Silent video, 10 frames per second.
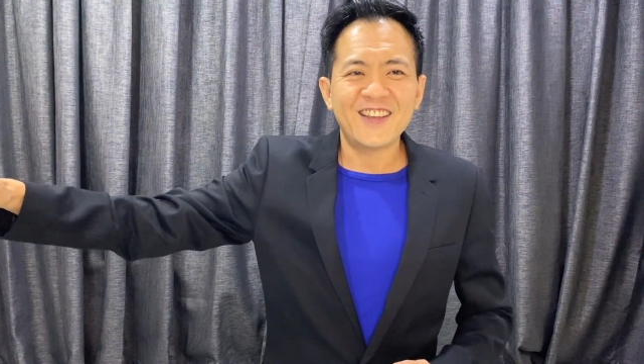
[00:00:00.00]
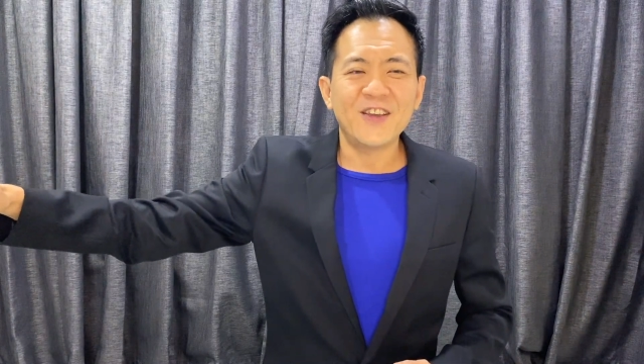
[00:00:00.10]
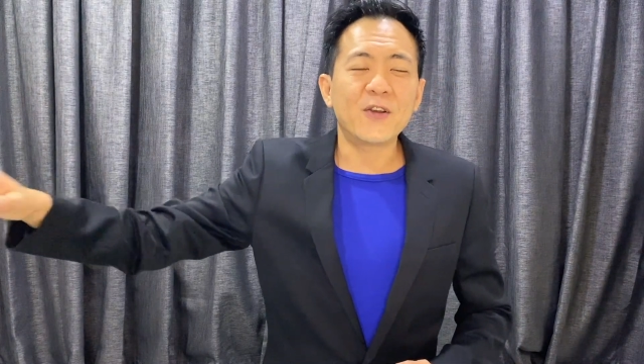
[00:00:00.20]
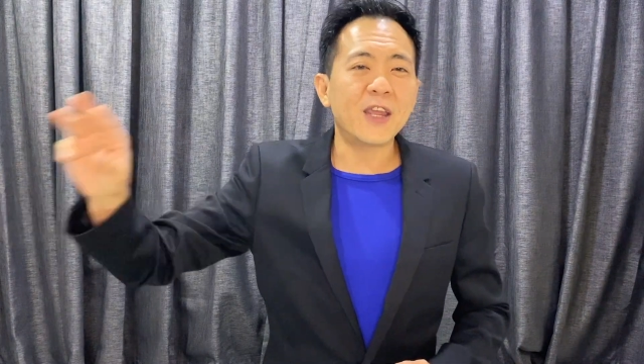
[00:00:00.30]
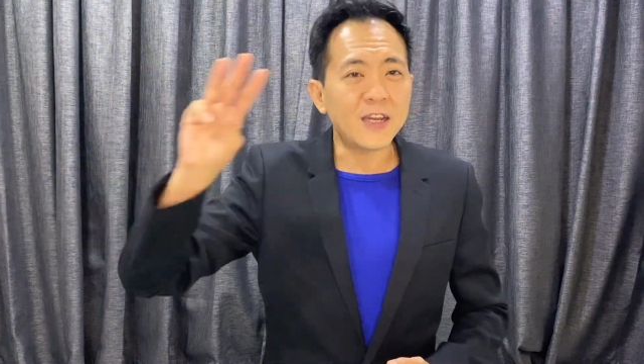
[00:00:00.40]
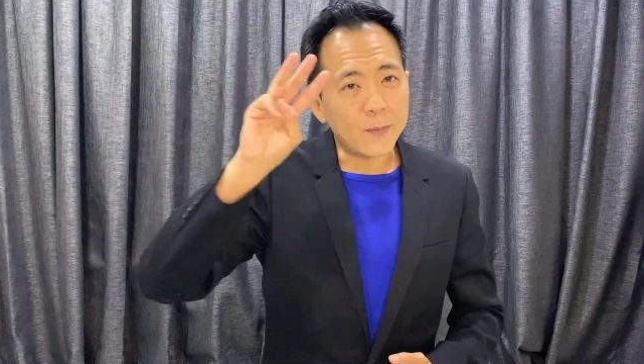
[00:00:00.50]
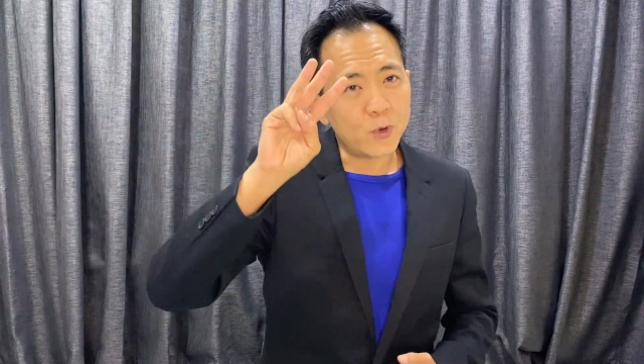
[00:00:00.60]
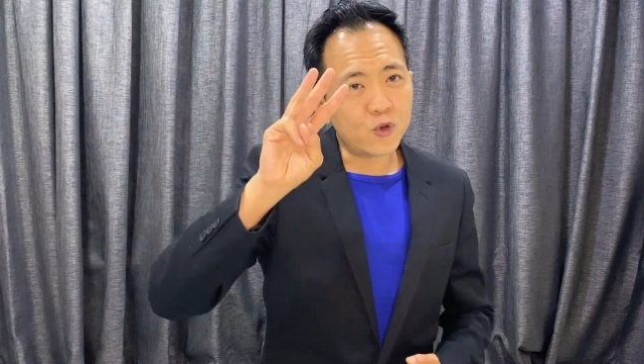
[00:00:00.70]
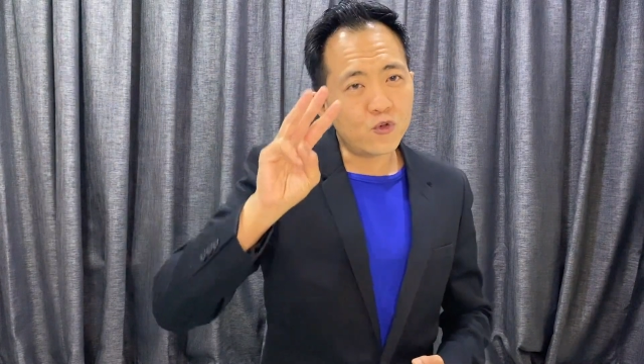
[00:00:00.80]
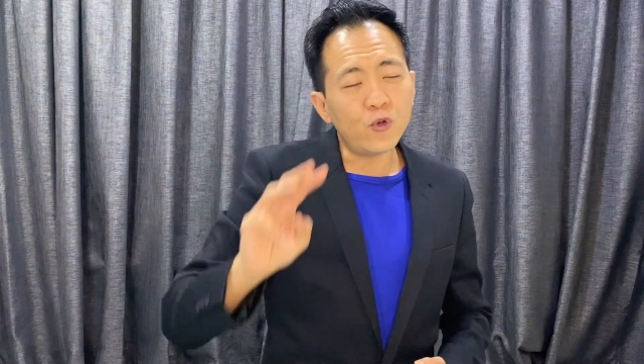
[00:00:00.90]
Okay, number
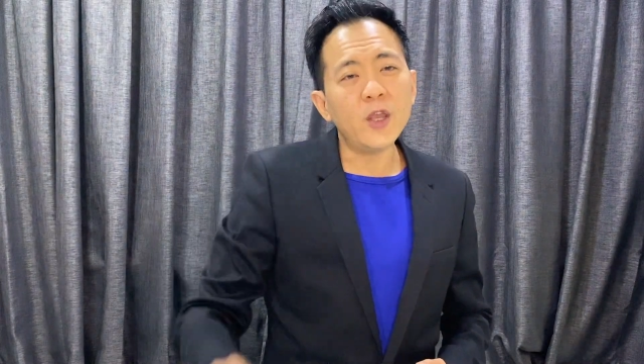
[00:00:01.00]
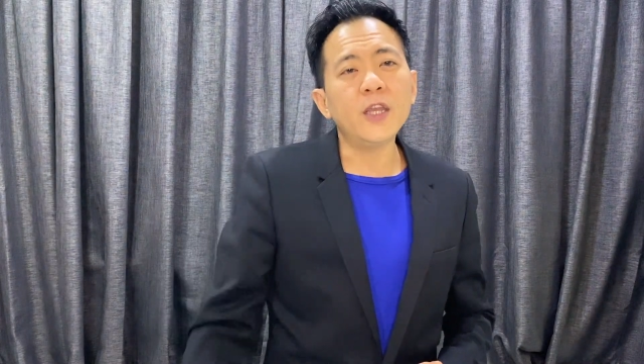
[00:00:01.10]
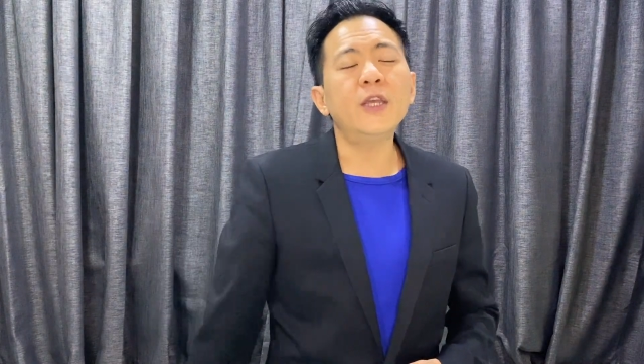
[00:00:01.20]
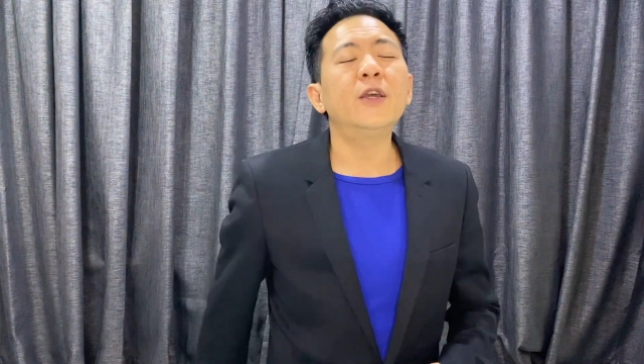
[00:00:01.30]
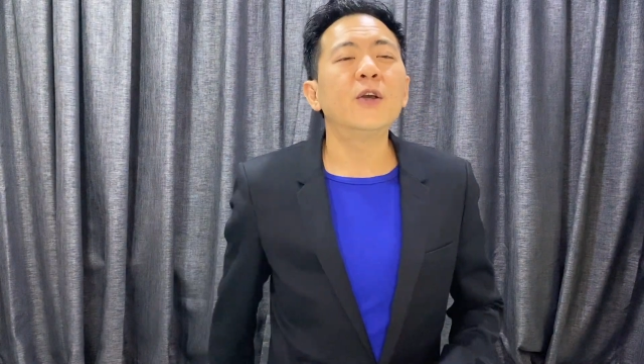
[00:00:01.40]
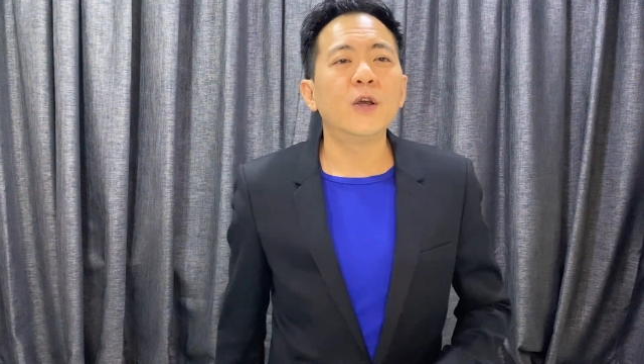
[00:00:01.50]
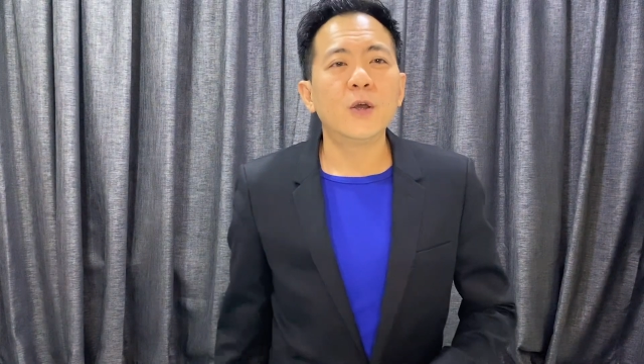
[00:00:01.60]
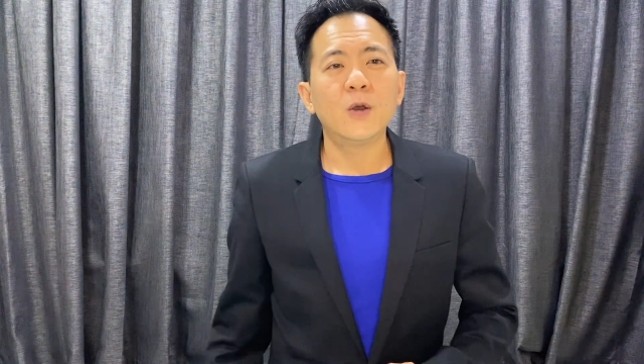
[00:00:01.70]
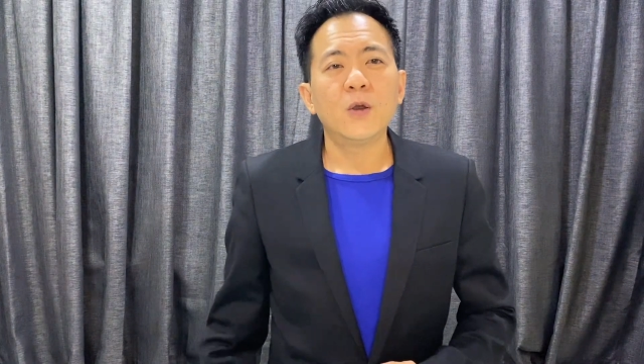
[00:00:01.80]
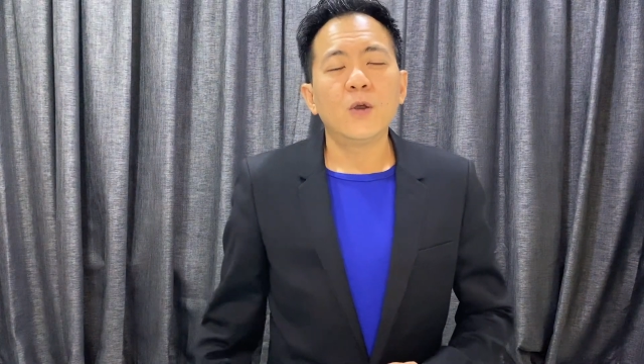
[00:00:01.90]
three
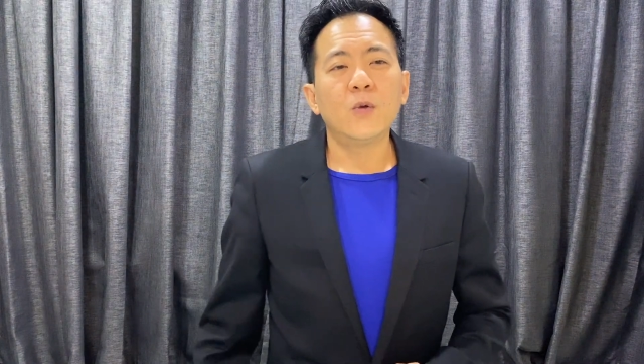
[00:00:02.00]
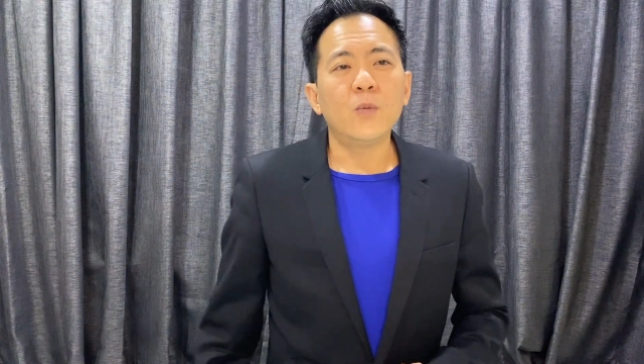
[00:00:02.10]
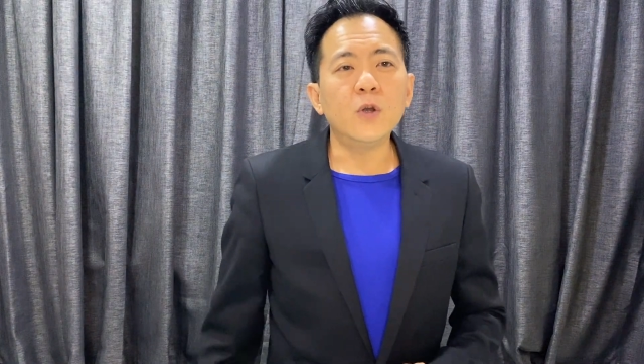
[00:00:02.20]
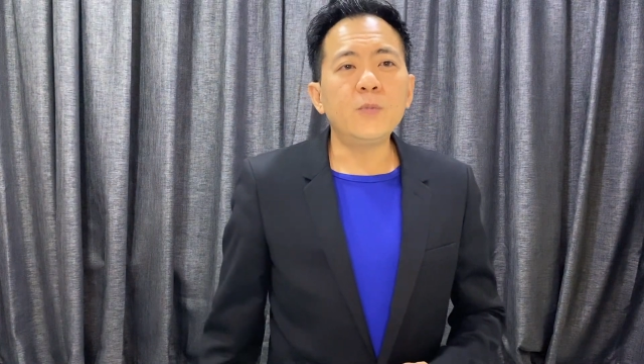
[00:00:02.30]
will